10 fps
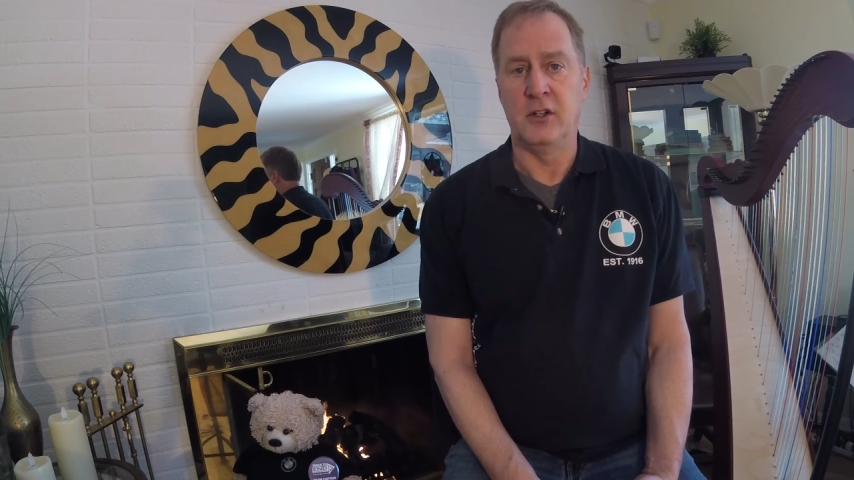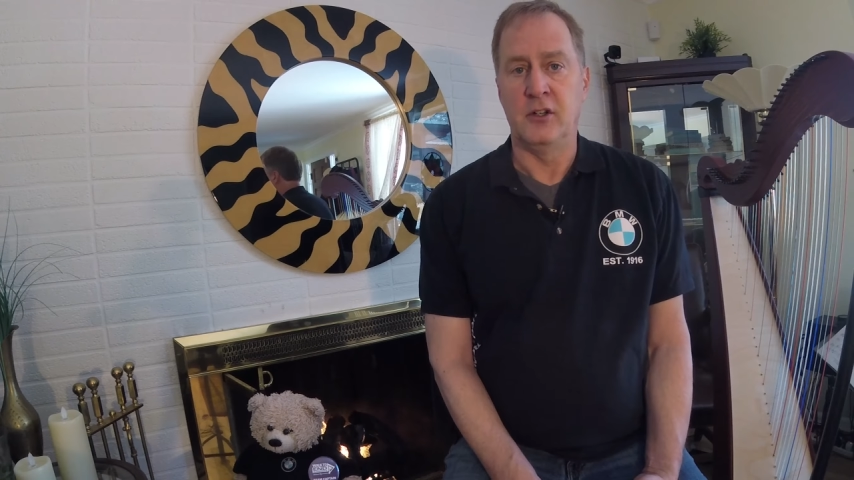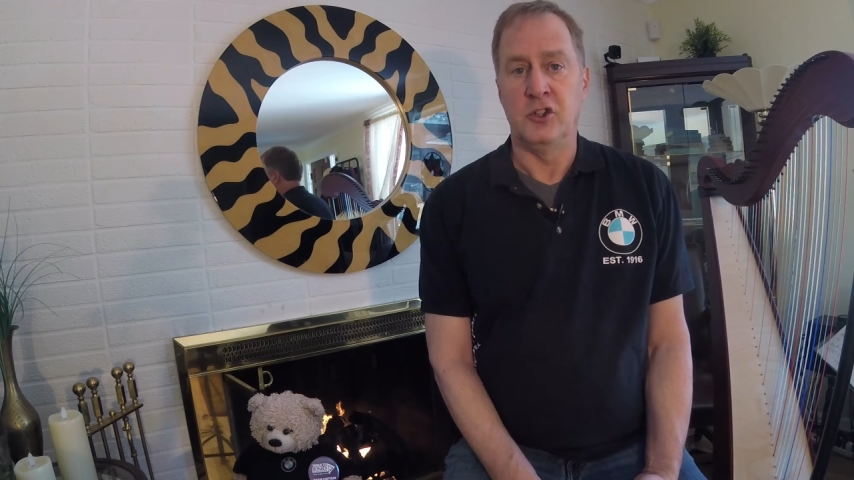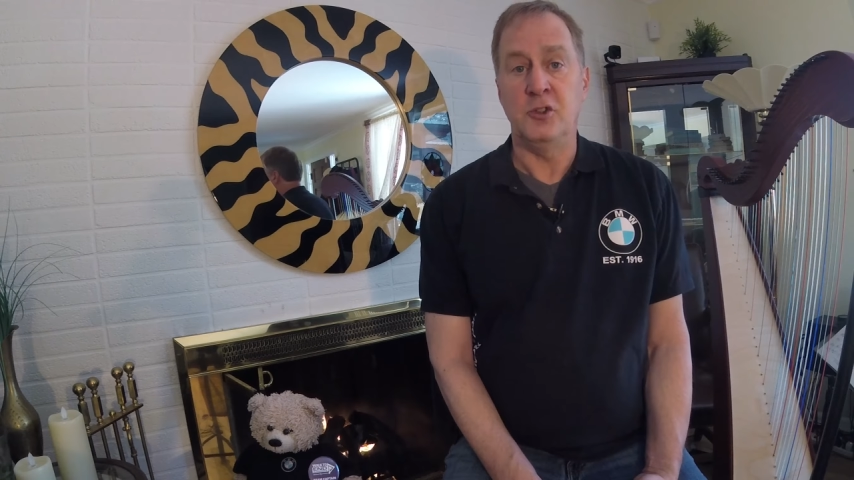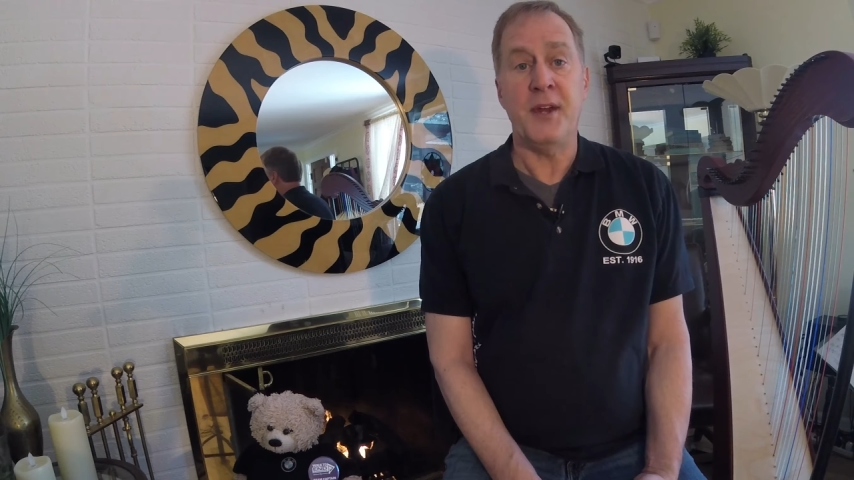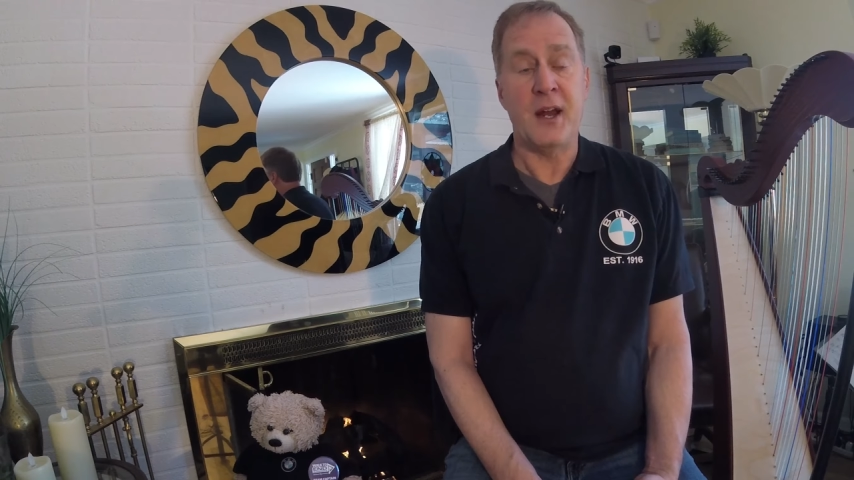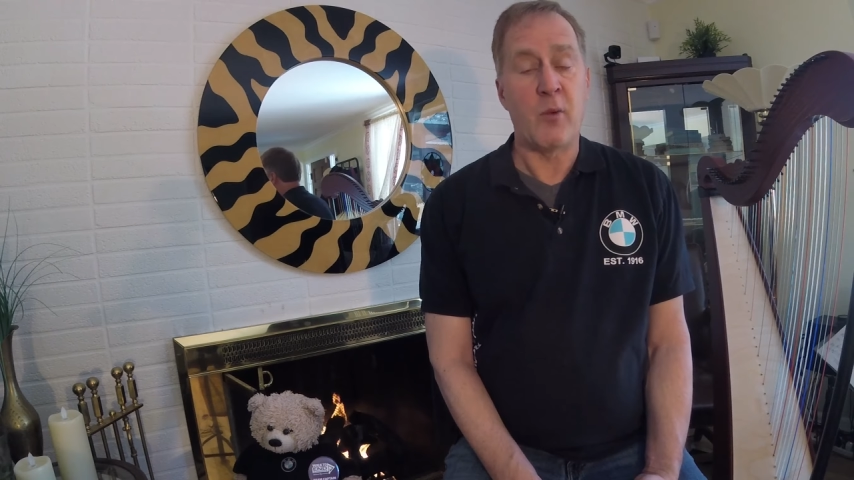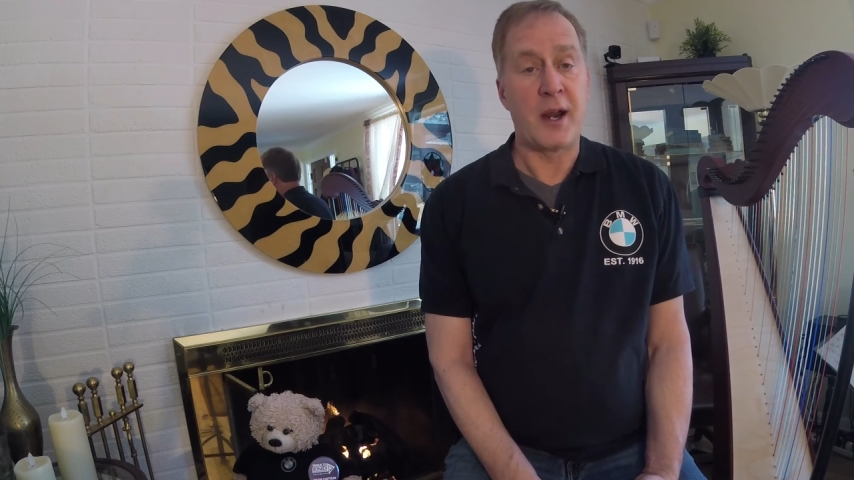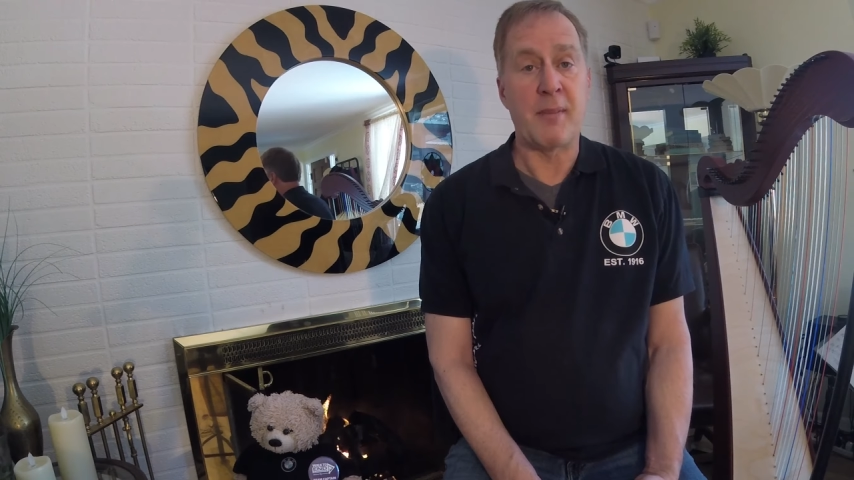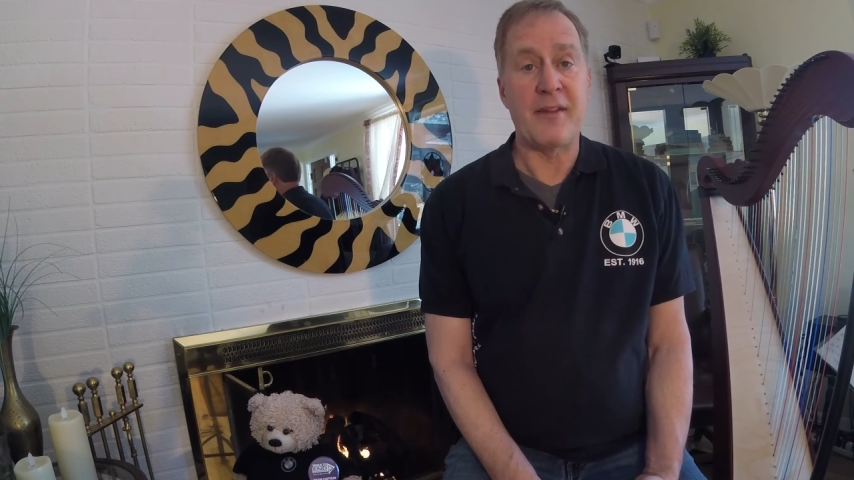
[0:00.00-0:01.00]
You may not
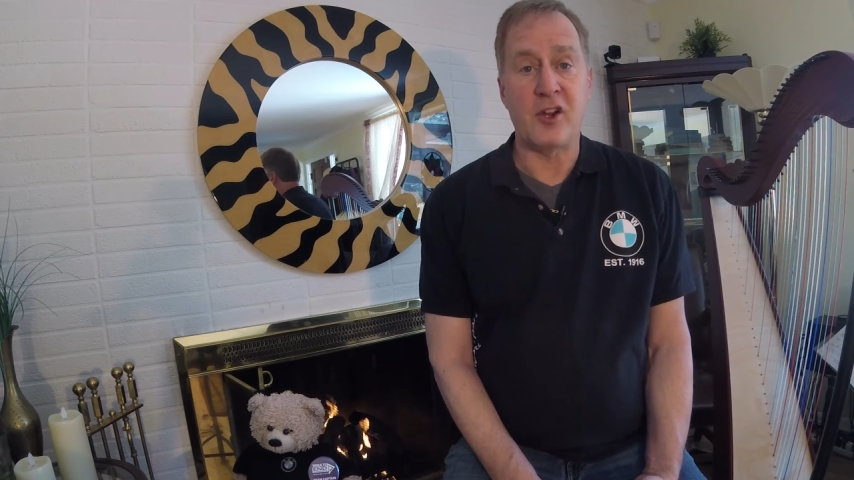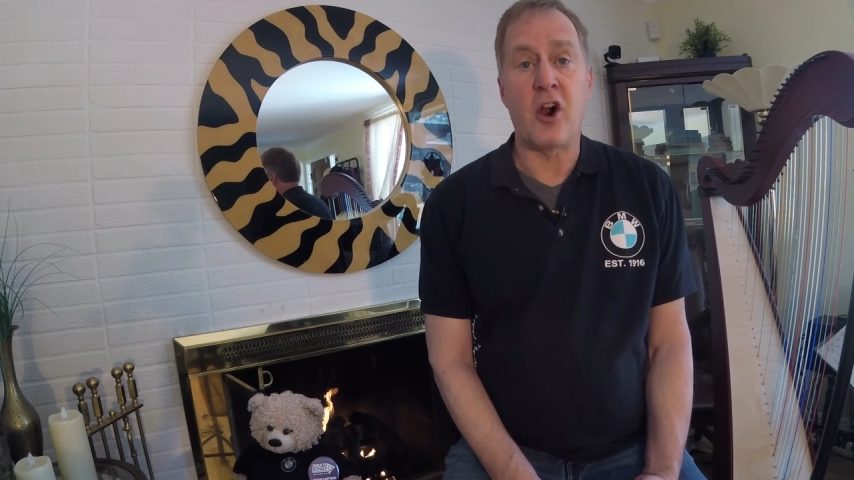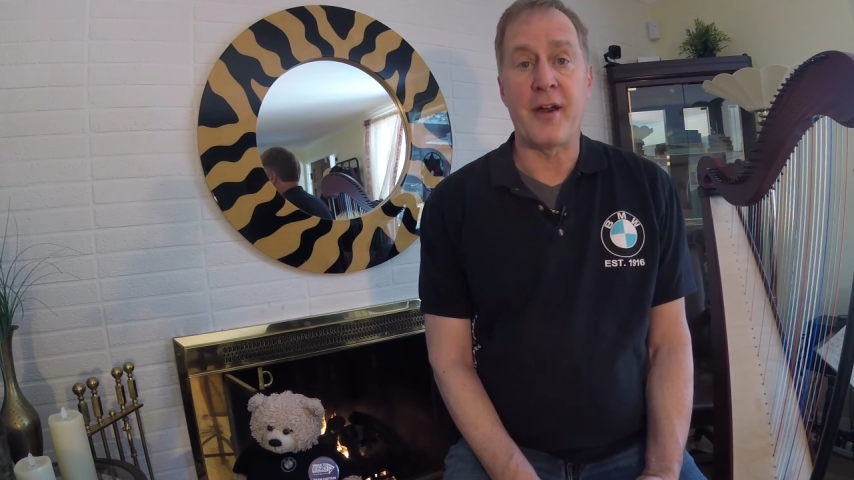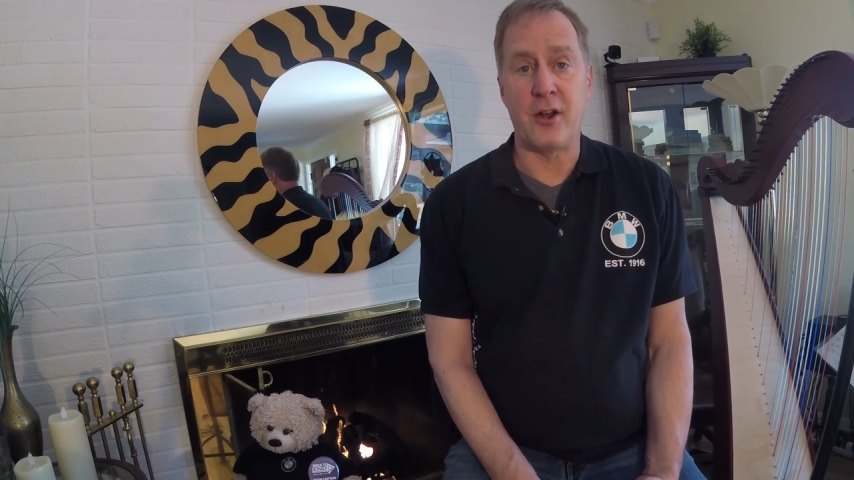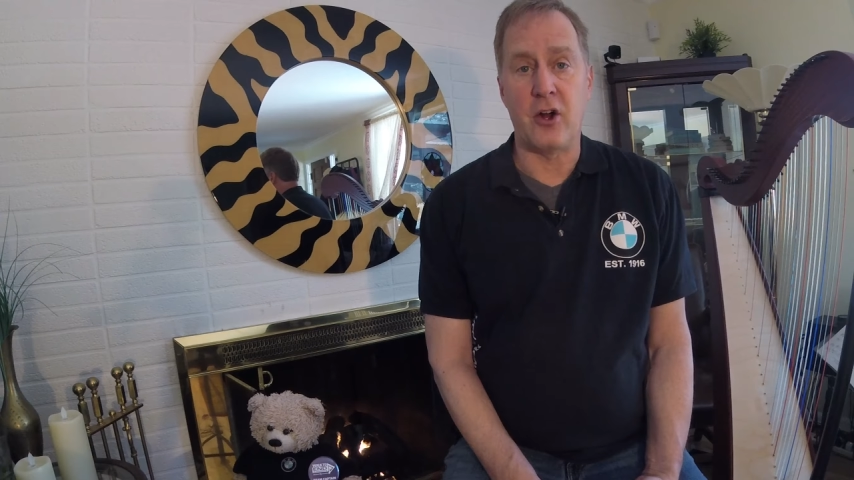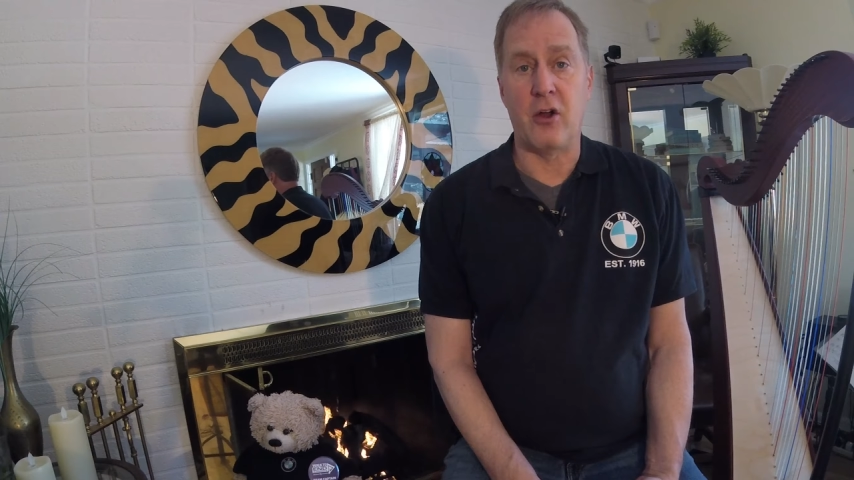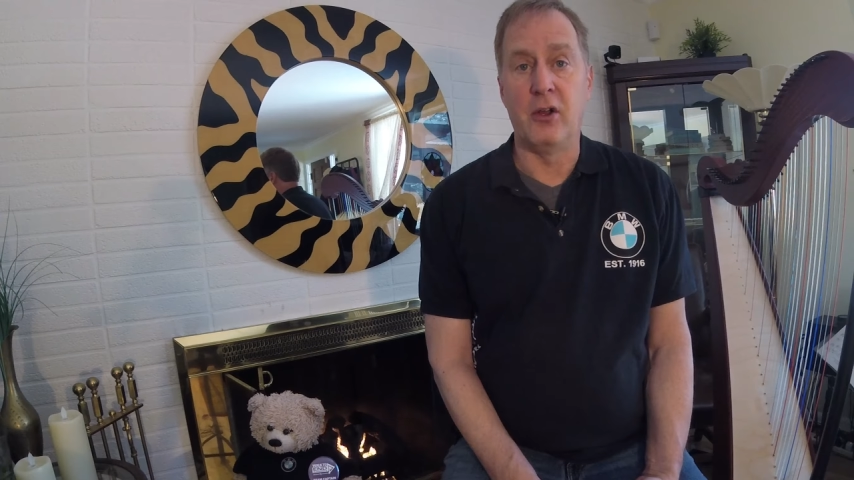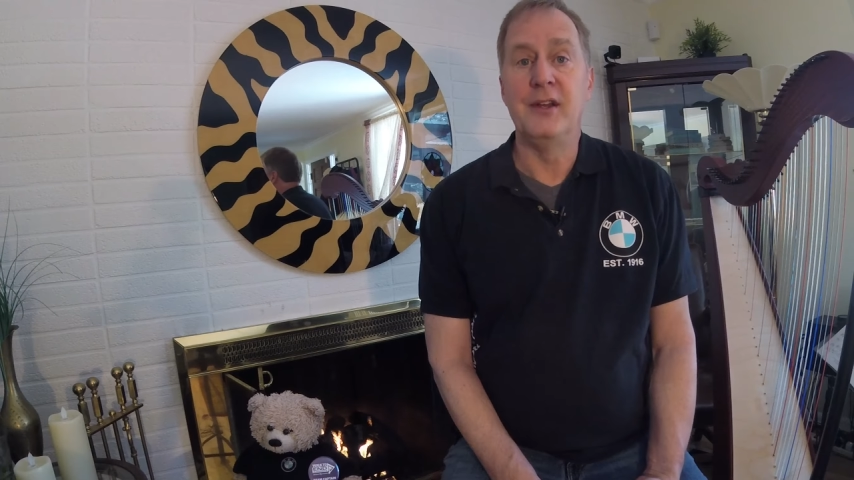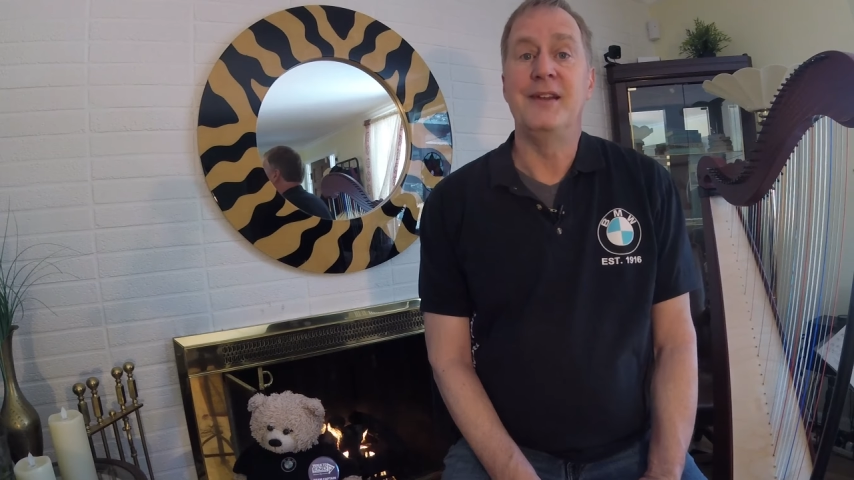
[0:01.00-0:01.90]
want to buy the car at all.